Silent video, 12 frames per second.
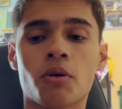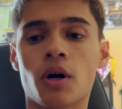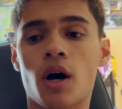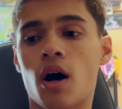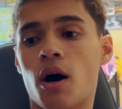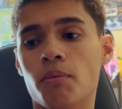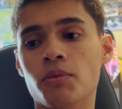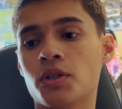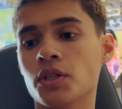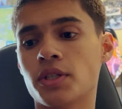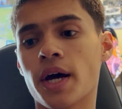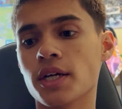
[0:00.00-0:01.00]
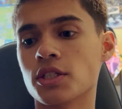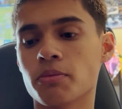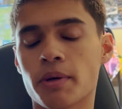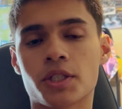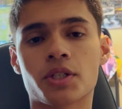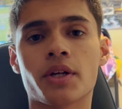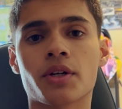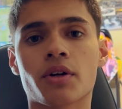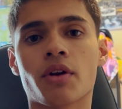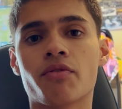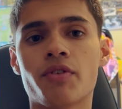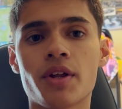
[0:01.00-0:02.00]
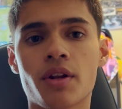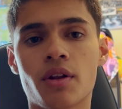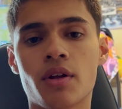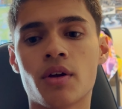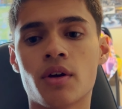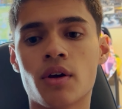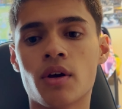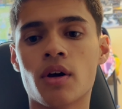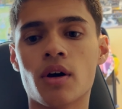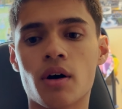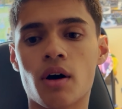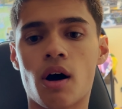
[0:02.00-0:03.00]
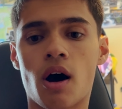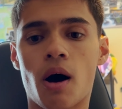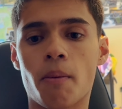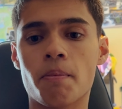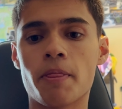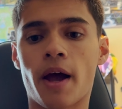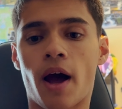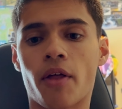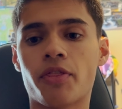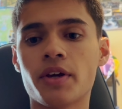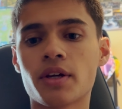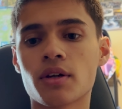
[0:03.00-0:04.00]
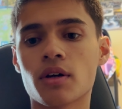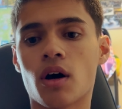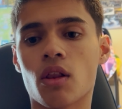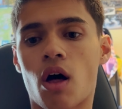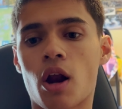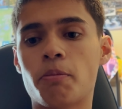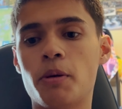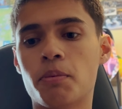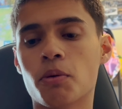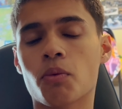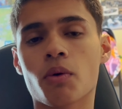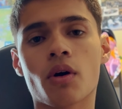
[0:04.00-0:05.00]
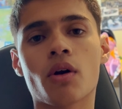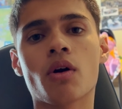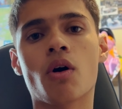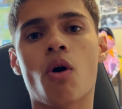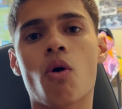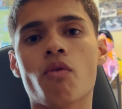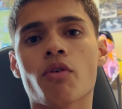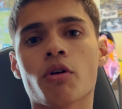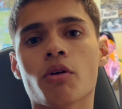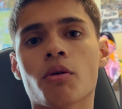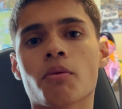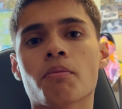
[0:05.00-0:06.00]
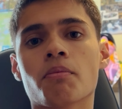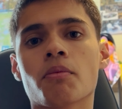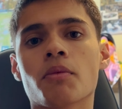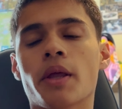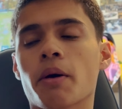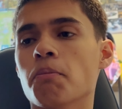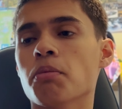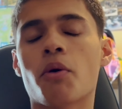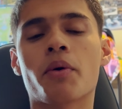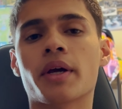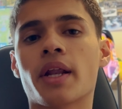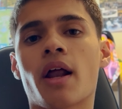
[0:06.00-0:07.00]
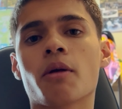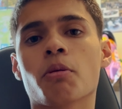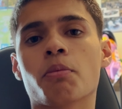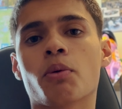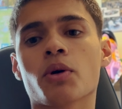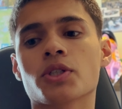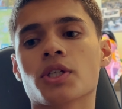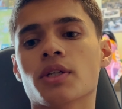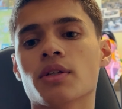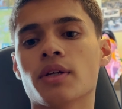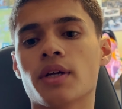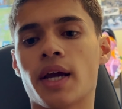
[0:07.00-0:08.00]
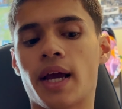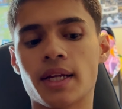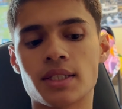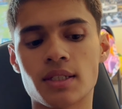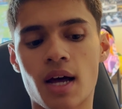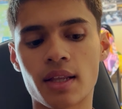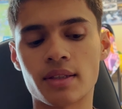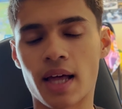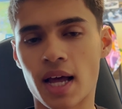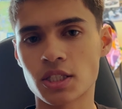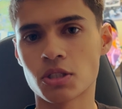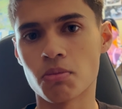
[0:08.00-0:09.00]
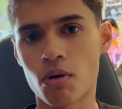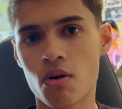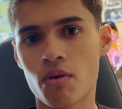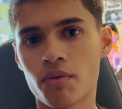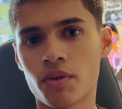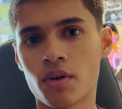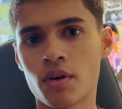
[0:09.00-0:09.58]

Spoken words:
You can test to make sure that you're going to fit. I think a lot of people they were blowing it out of proportion. It's not that small.